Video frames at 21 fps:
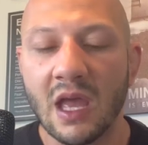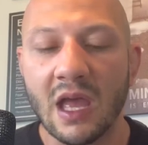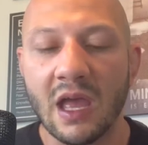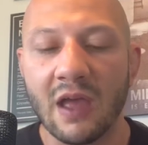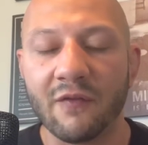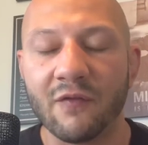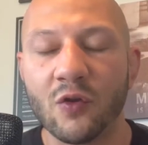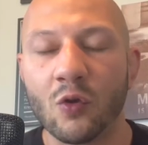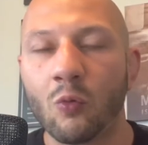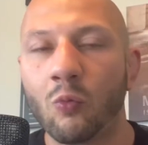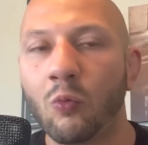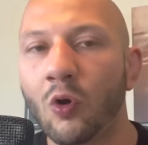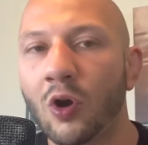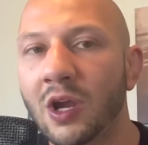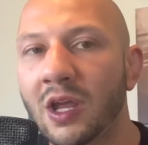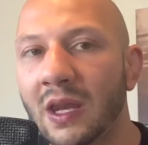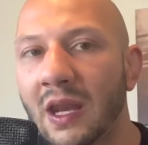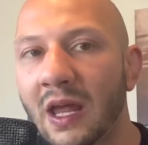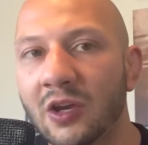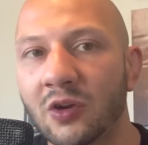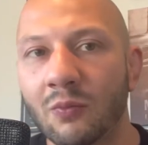If you're
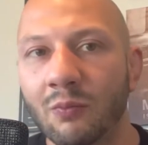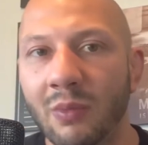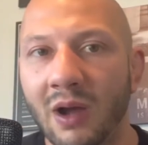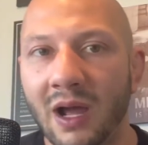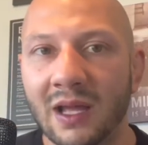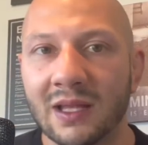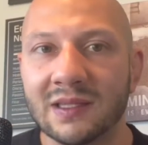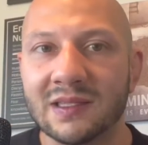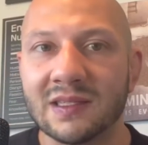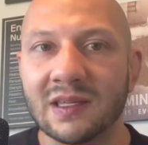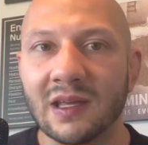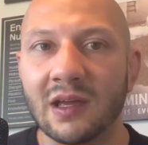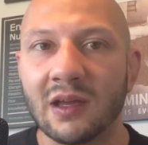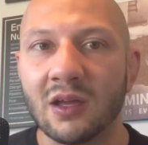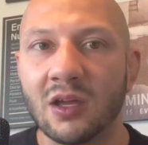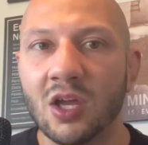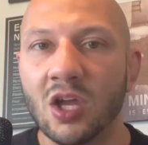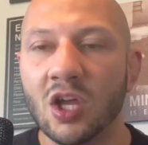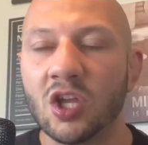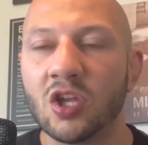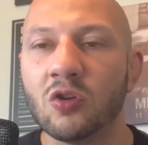working on your mindset,
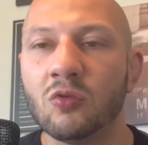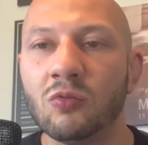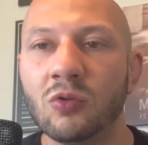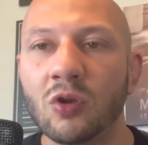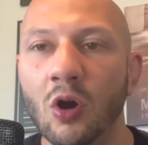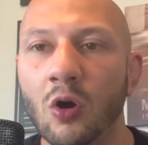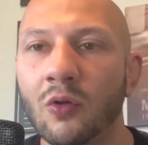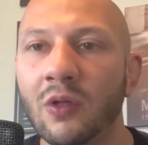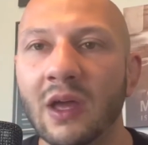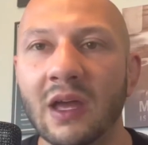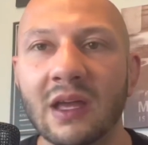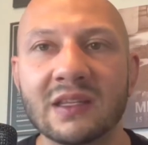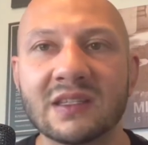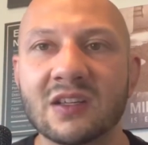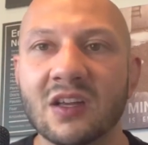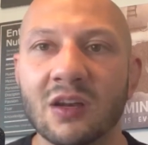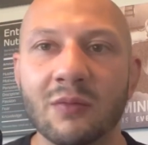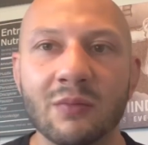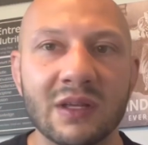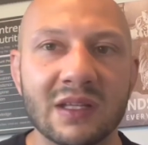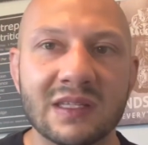you know that it's
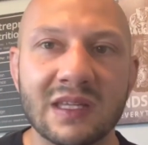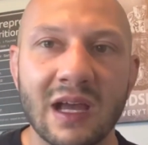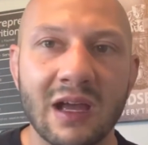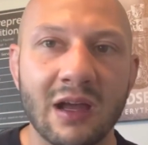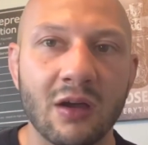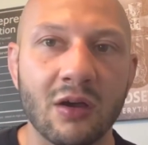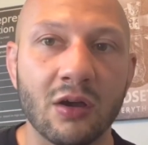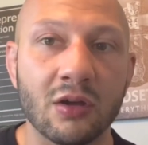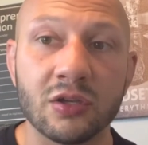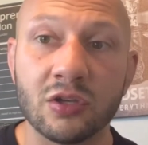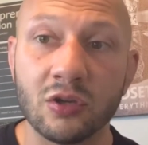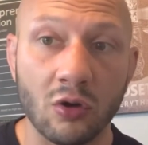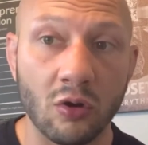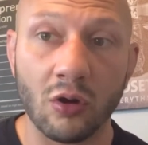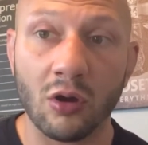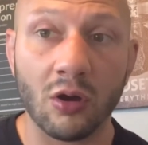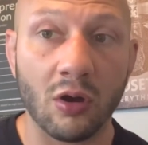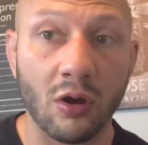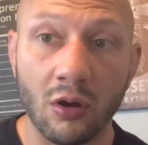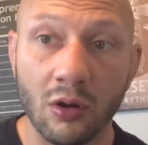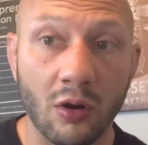going to be
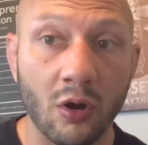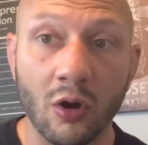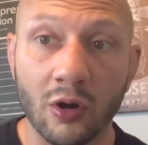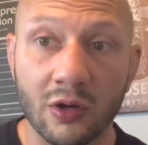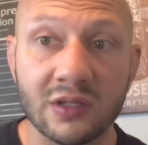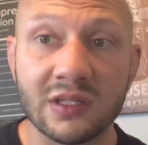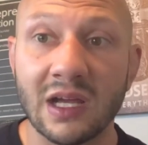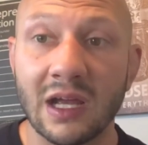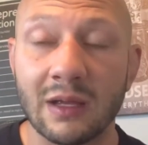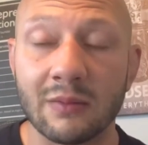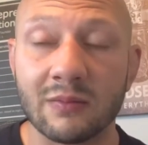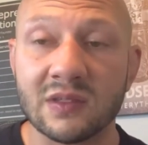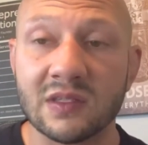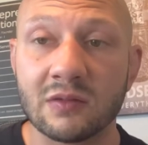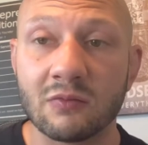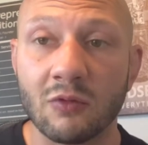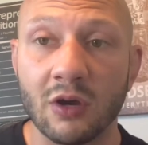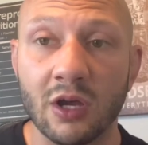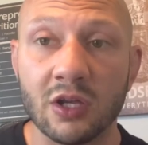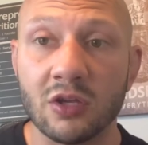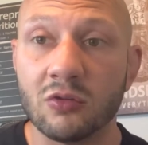hard times,
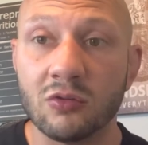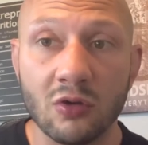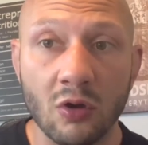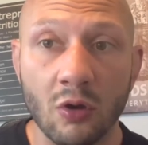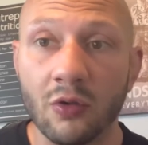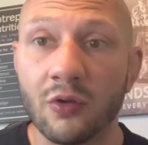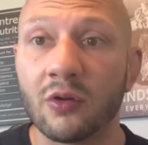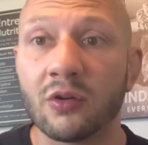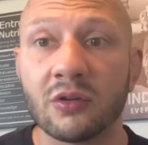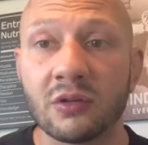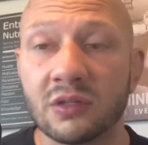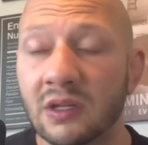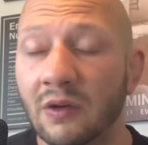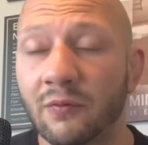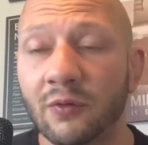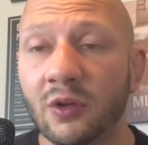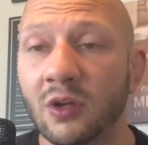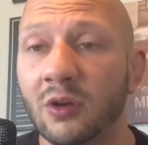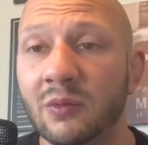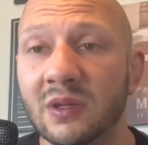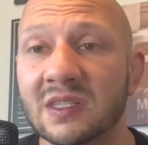right? You know there are
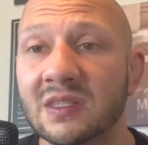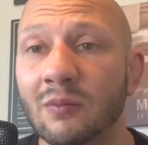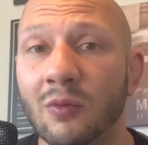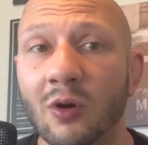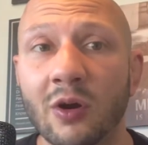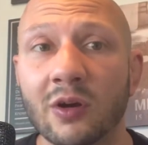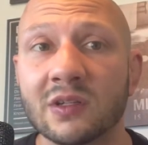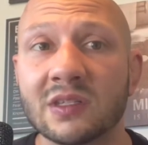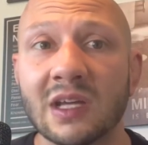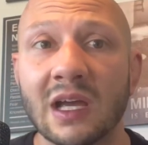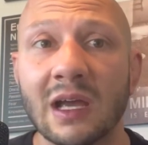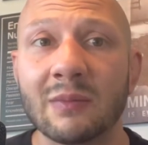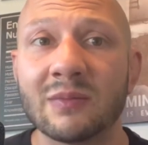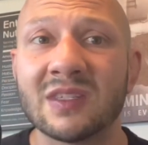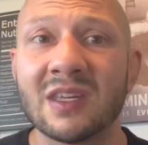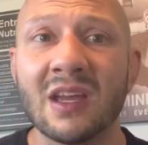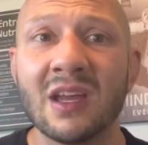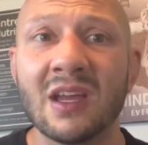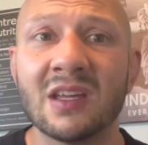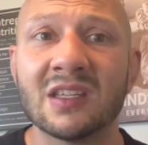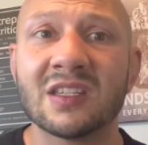definitely going to be some hard times,
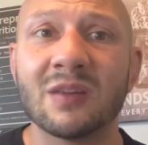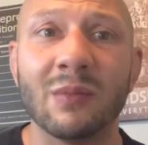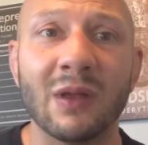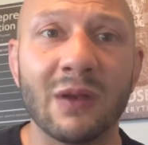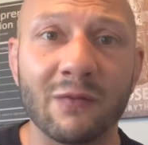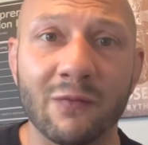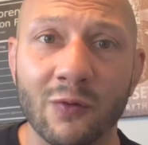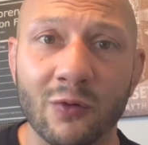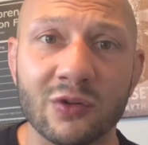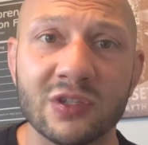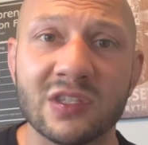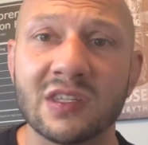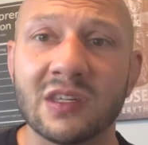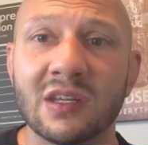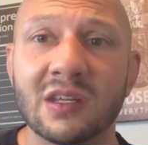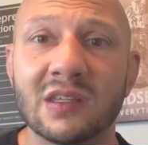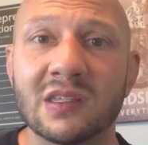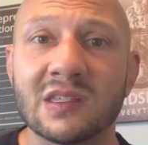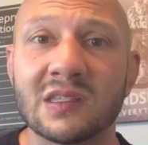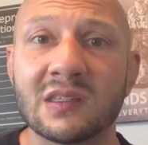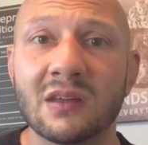some
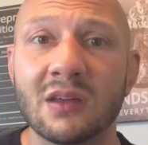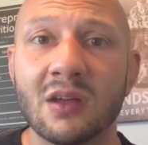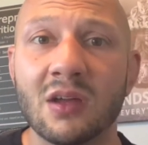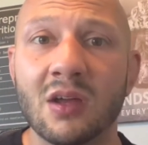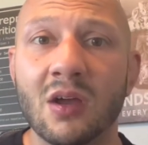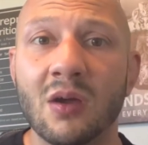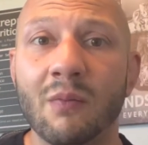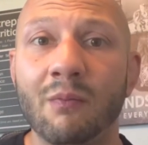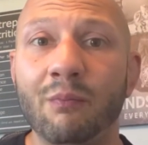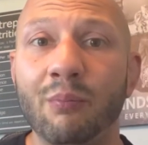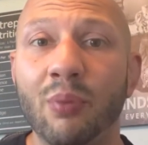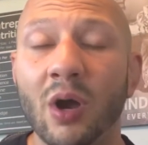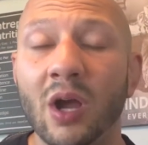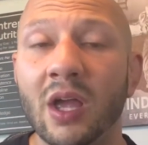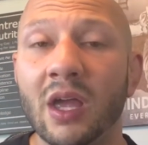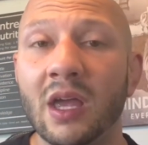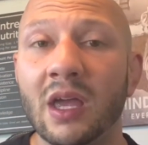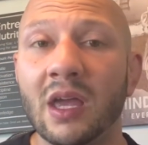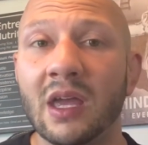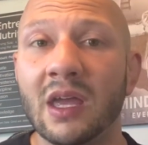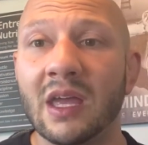adversities.
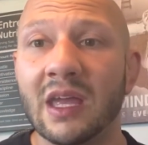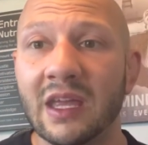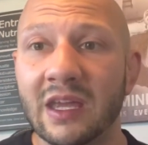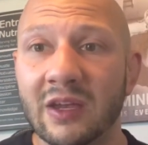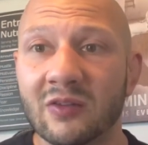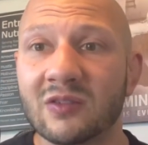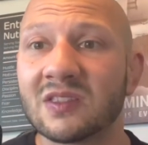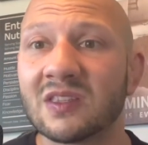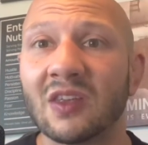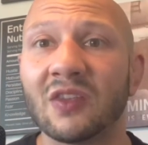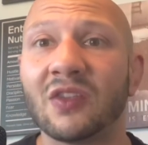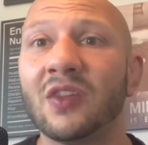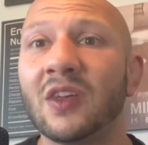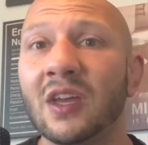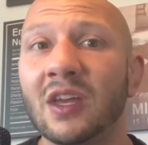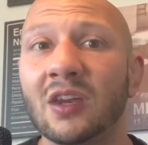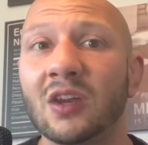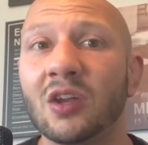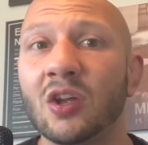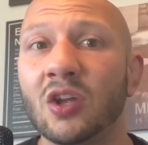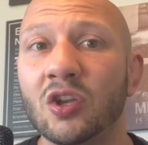But here's the
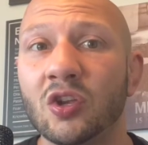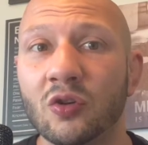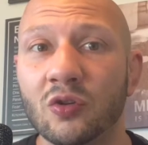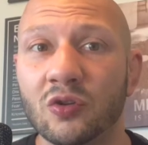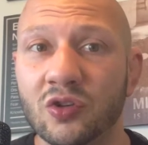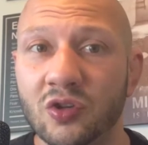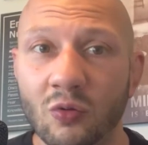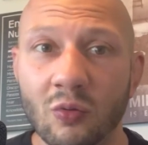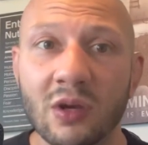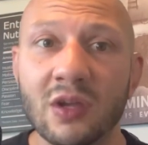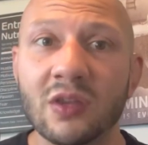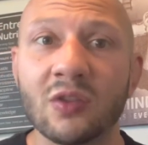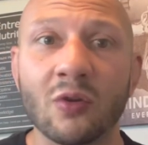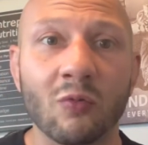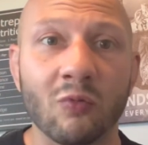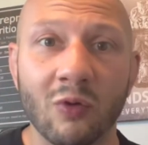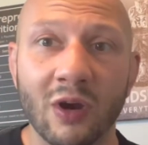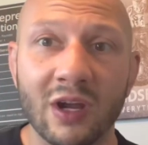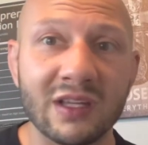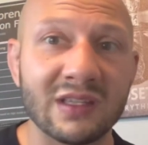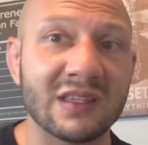thing. You're doing the
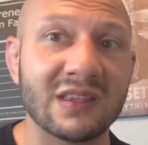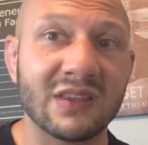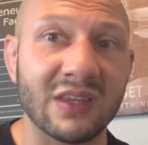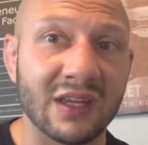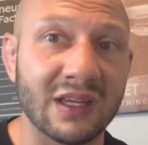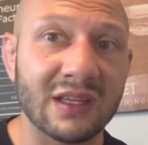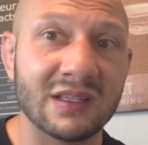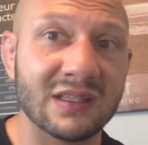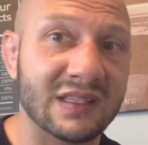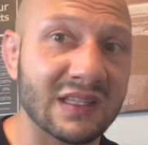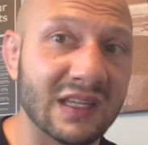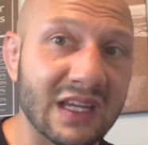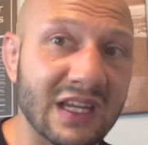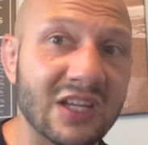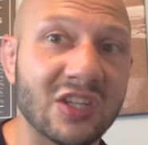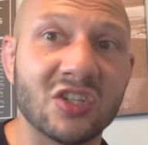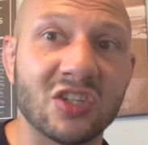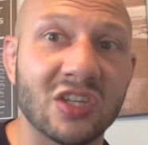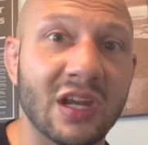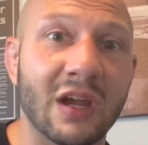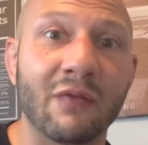right things
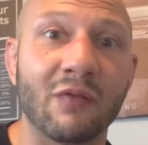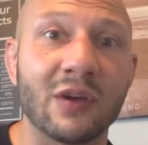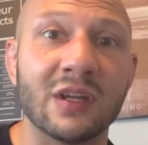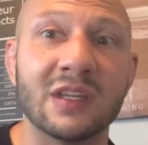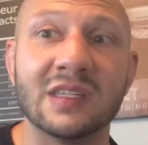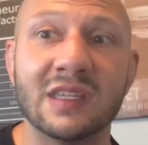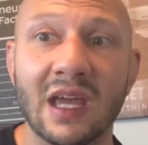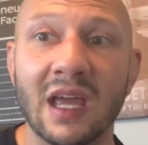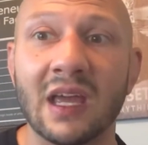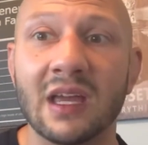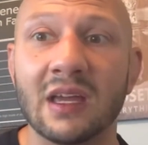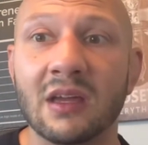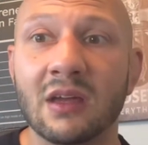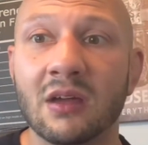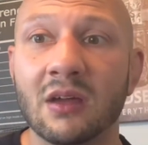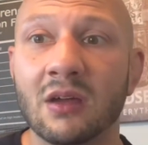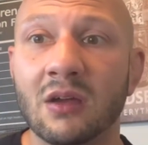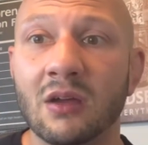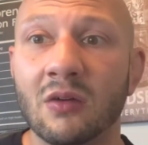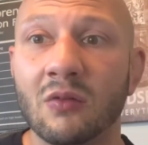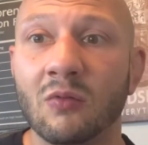each and every day,
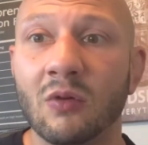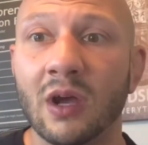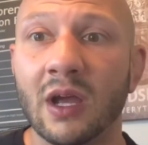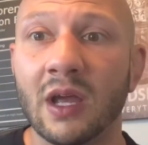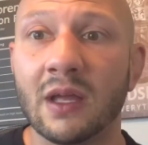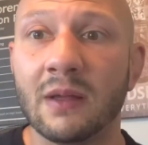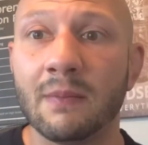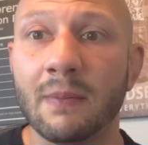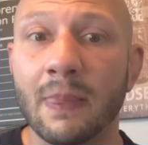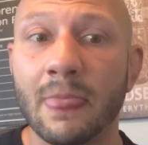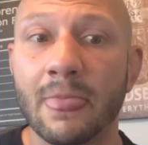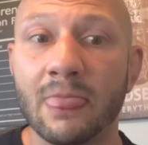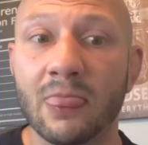right?